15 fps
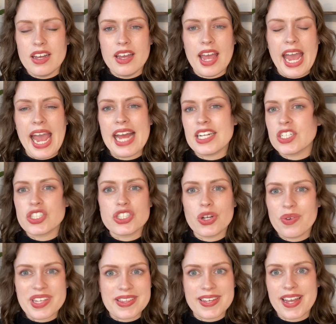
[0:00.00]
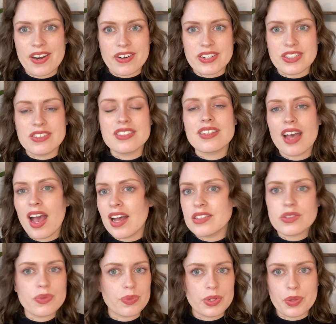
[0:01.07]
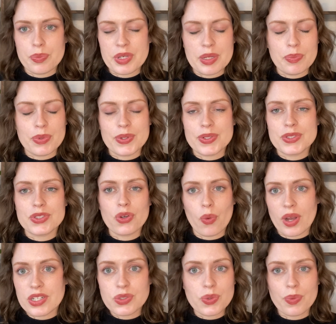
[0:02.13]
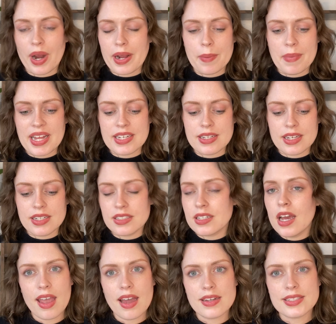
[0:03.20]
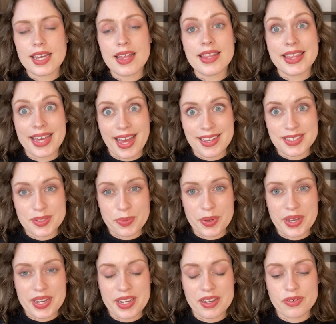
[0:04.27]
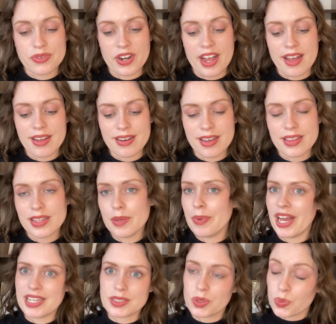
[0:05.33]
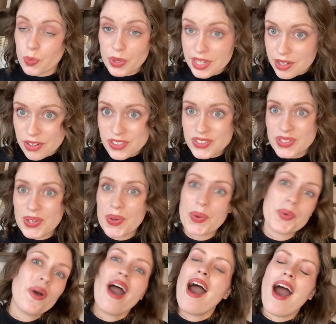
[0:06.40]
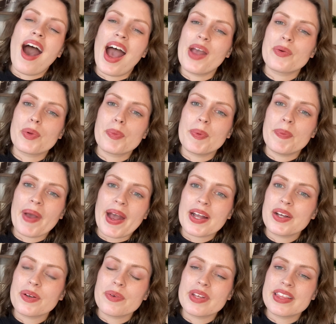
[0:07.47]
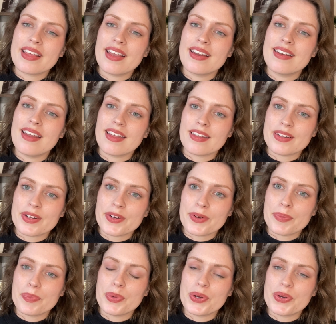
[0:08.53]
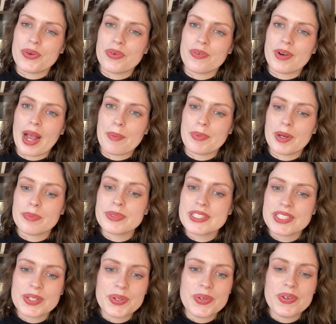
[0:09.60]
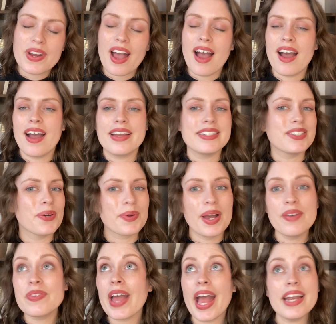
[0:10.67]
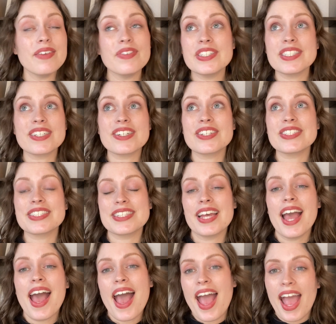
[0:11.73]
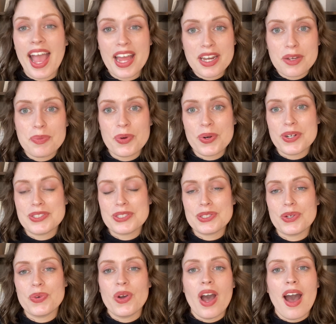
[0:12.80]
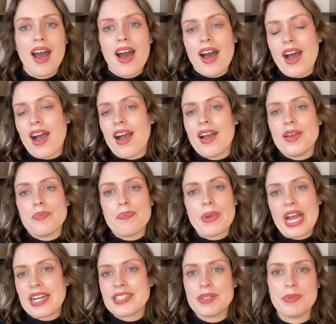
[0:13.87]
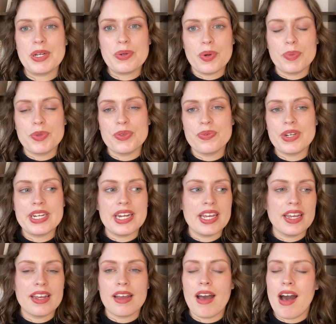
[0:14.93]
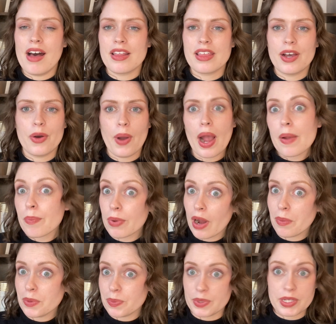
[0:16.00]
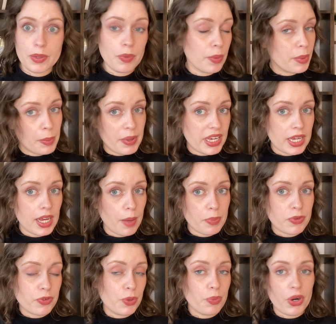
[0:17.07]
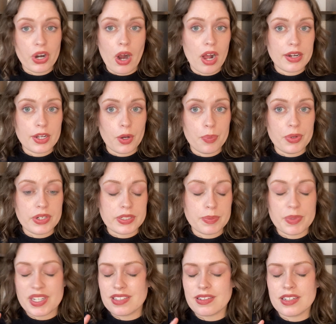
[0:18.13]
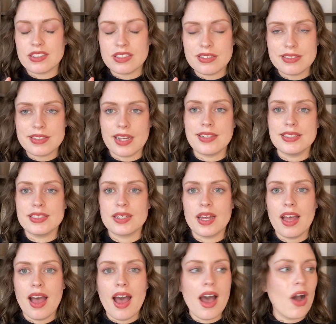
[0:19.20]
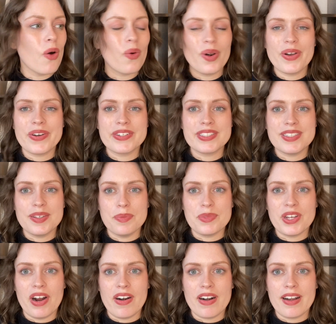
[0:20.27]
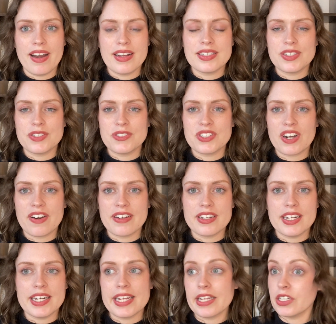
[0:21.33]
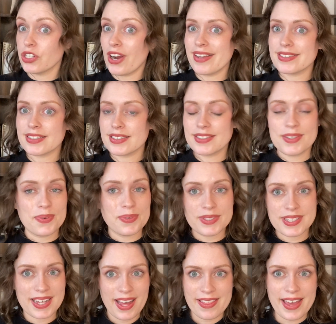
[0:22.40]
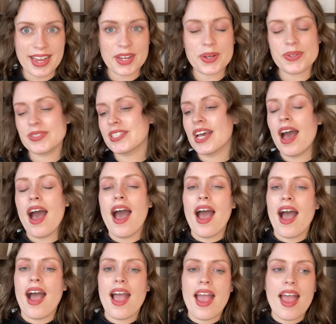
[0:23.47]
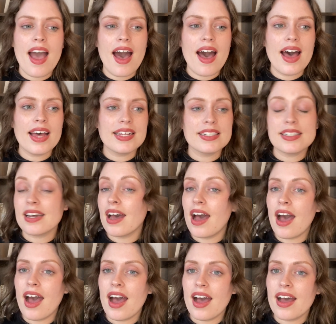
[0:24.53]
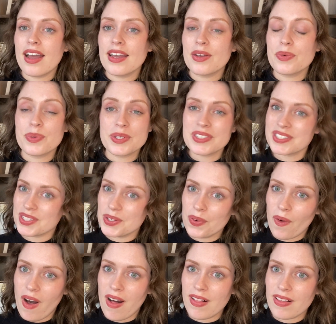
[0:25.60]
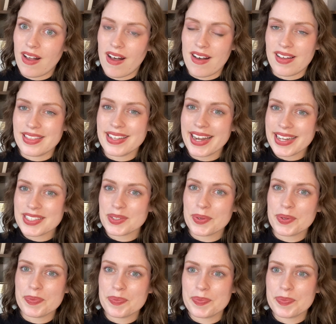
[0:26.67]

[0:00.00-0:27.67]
and showing the characters as real people. So I do recommend it. And that is what I have read the past week or so. I will be back with another book wrap up soon. I don't have any visitors anymore, so I'm back to my normal reading, although I probably will be picking up a few more audiobooks because I just ordered some yarn to start knitting a dress. So we'll see how that goes. And I will see you all on the next one.